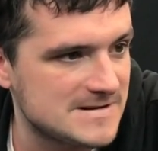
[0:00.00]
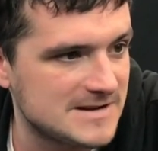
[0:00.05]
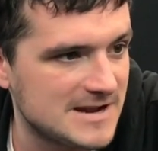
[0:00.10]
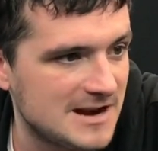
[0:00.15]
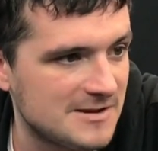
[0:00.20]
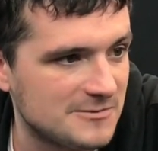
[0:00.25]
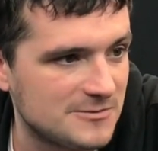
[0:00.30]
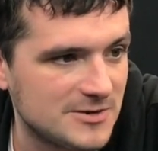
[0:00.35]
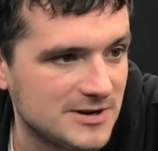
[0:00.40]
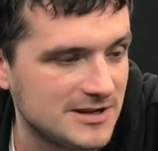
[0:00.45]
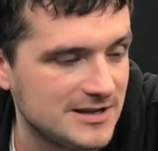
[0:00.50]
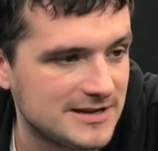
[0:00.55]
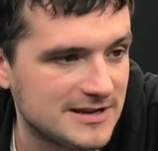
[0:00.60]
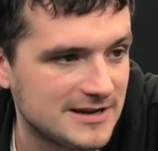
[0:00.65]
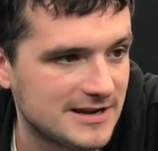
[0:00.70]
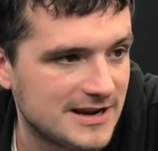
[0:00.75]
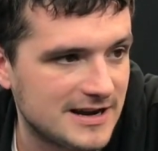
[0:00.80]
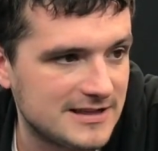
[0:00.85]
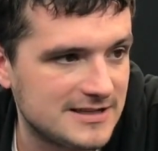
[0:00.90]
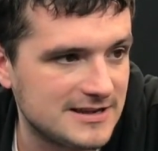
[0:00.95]
Not really.
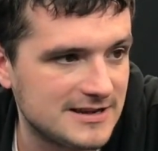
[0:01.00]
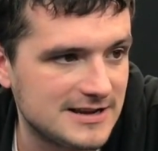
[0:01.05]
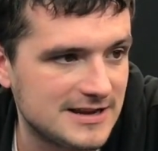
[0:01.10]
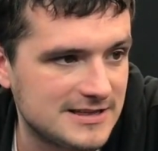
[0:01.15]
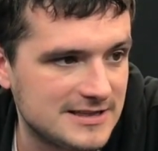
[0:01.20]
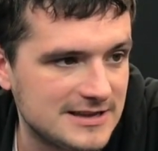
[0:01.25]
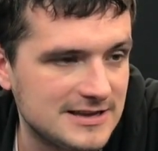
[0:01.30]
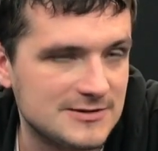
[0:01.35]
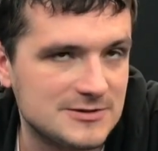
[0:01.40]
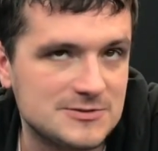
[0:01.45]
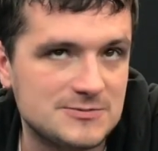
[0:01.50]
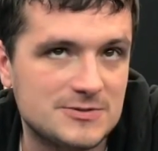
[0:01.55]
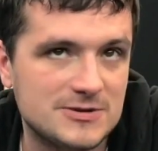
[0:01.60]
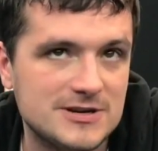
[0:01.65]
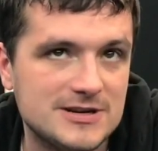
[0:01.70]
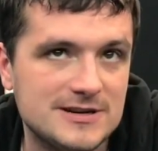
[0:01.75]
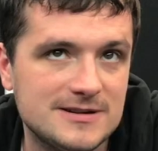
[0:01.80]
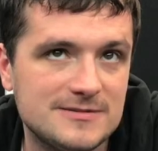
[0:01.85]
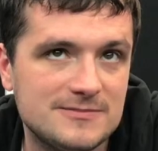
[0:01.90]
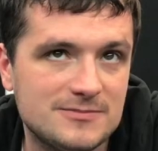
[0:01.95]
I think I think it was
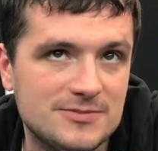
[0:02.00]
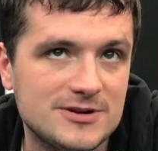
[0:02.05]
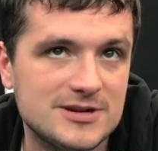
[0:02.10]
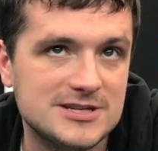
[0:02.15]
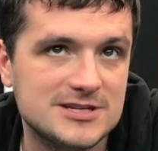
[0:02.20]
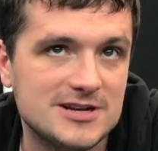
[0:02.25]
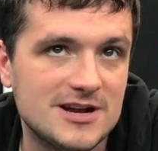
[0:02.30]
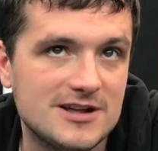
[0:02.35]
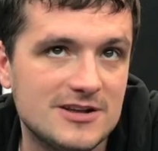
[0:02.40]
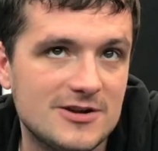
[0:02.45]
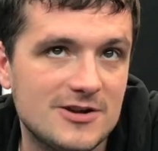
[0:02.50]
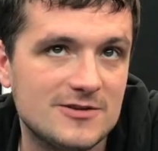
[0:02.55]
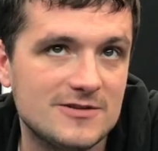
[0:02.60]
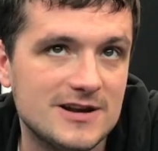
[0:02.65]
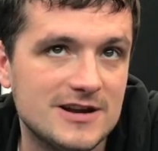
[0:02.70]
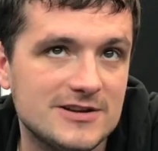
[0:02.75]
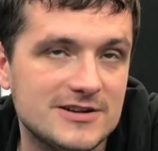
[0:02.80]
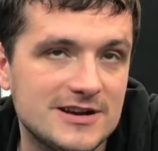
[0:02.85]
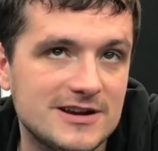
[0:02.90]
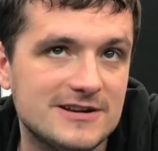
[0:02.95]
pretty pretty solid all
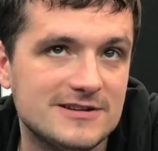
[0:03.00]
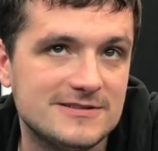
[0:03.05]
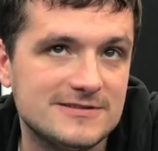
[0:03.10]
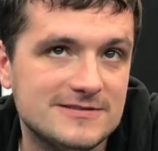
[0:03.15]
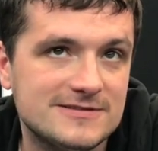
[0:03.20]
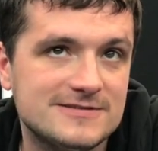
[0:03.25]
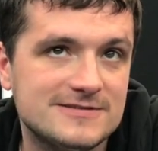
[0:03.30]
around. Yeah.